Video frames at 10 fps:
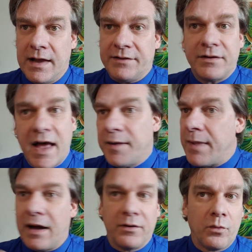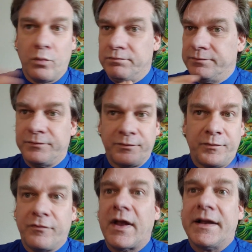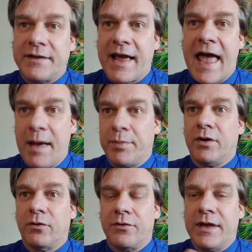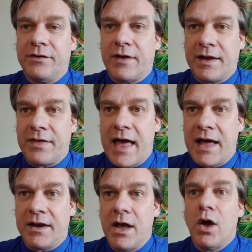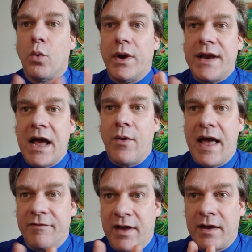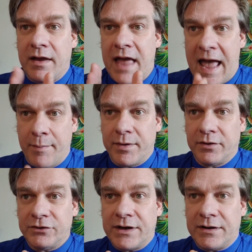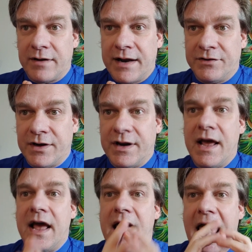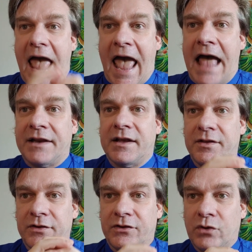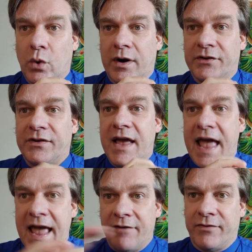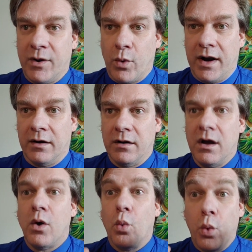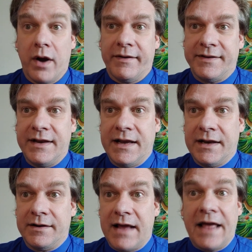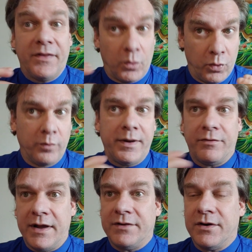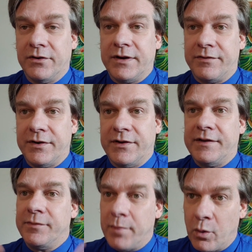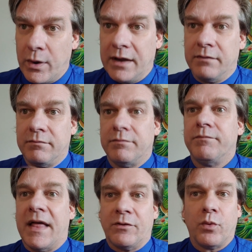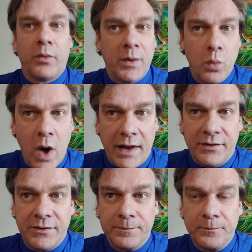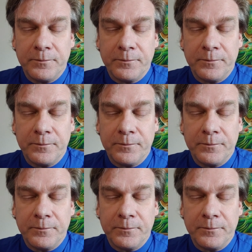It's not about flight to capital or things like that. We now have capital generation at the source everywhere where it's needed. And there will be regional differences, but that's what we want.